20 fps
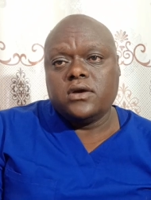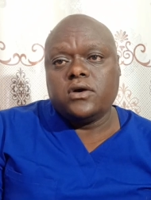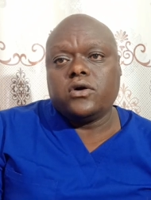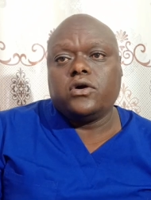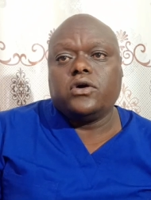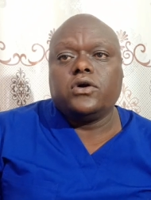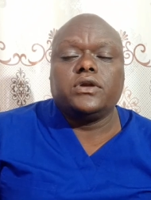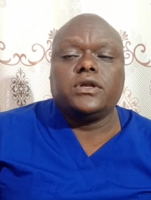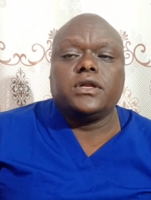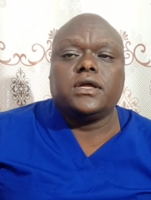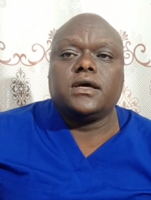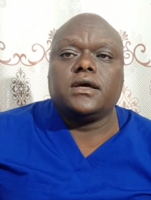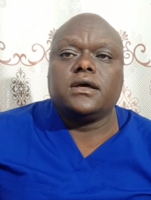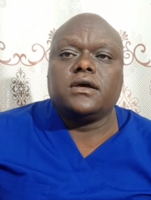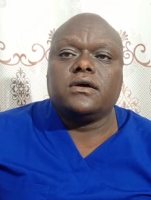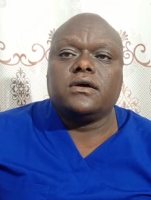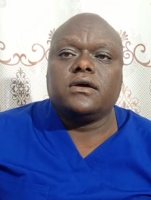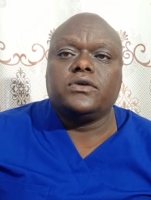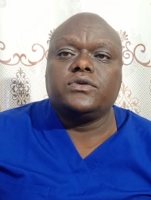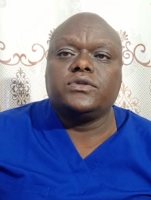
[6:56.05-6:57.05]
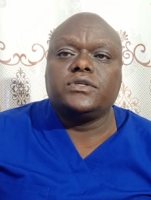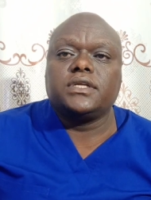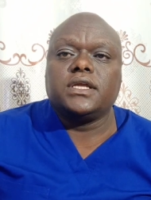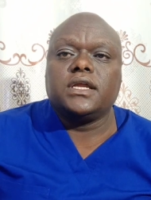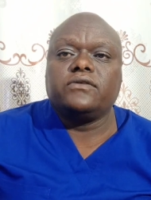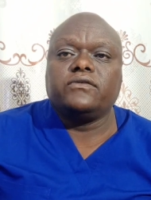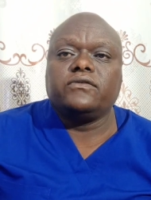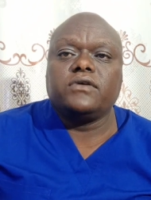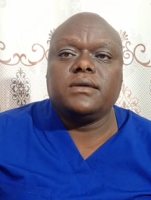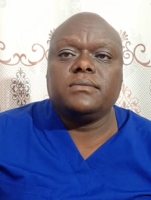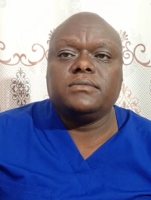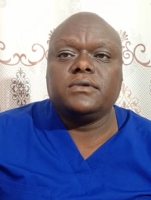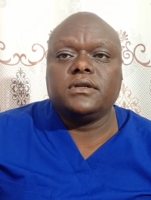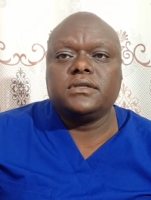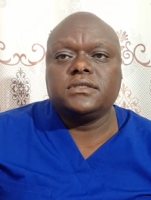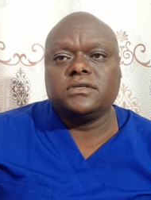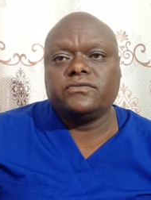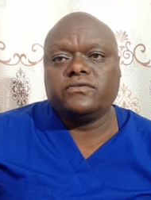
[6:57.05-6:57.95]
on uh, uterine fibroids.